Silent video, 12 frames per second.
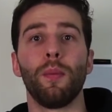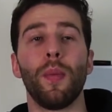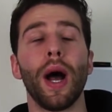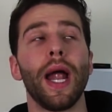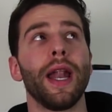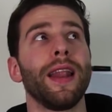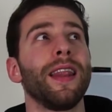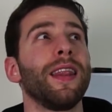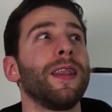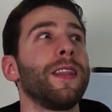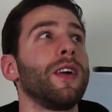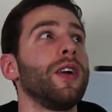But
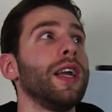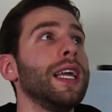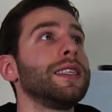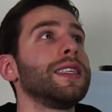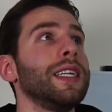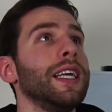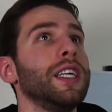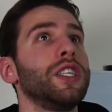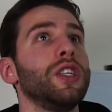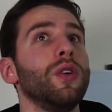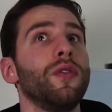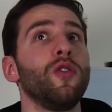there is an
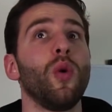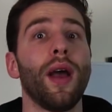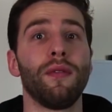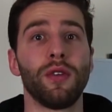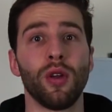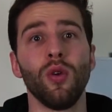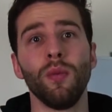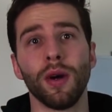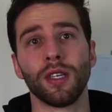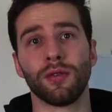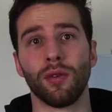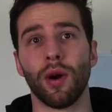issue if you have too
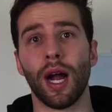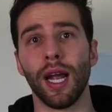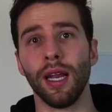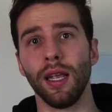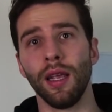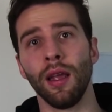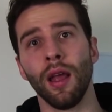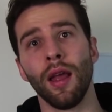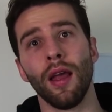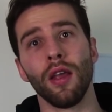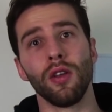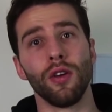much variety.
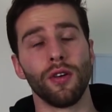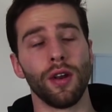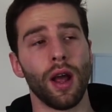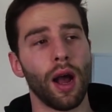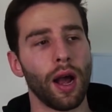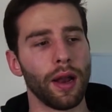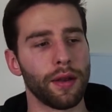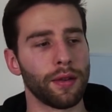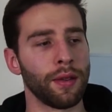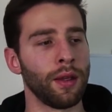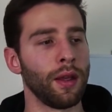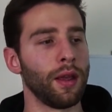You're not
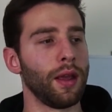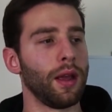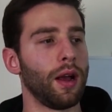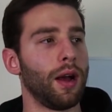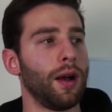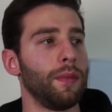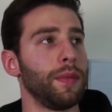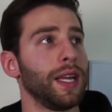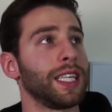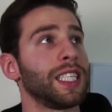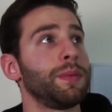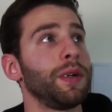
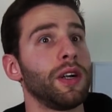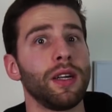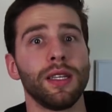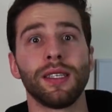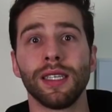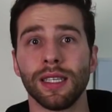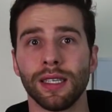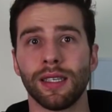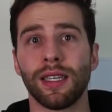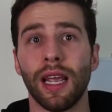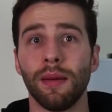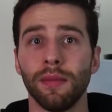experiencing the
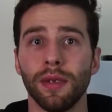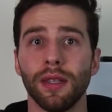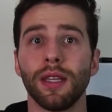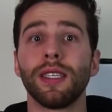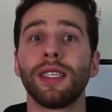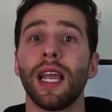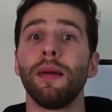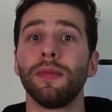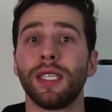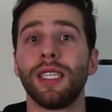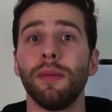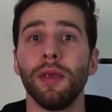same
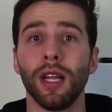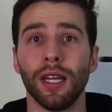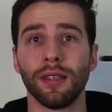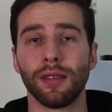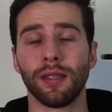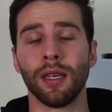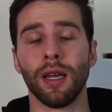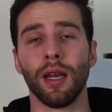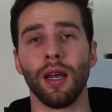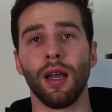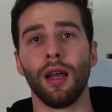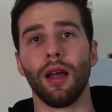stimulus
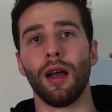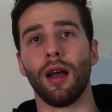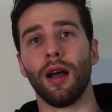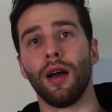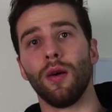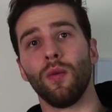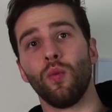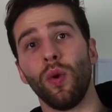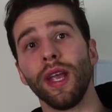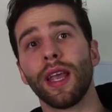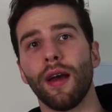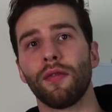
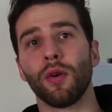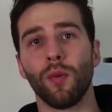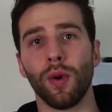week after